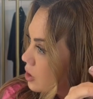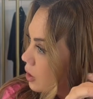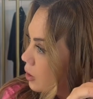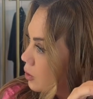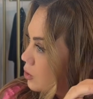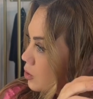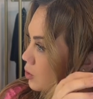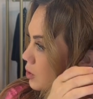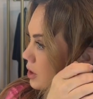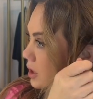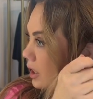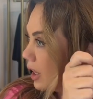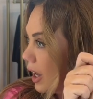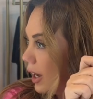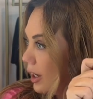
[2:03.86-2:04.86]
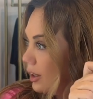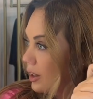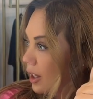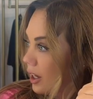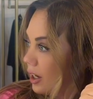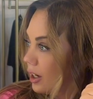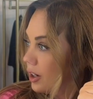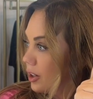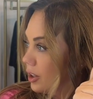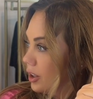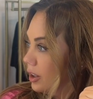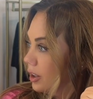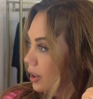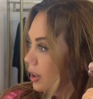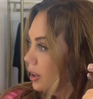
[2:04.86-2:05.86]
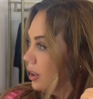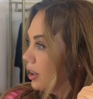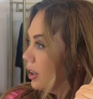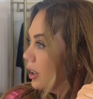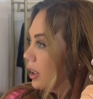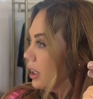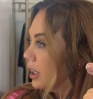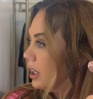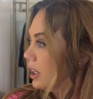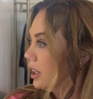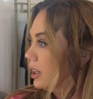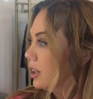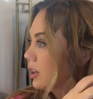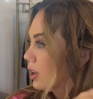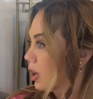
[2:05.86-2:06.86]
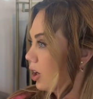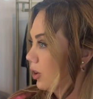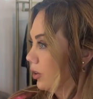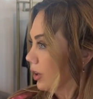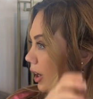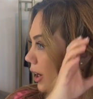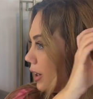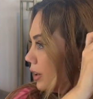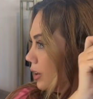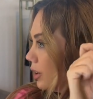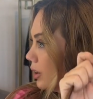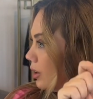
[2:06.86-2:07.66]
you to slide the hair in the curling iron.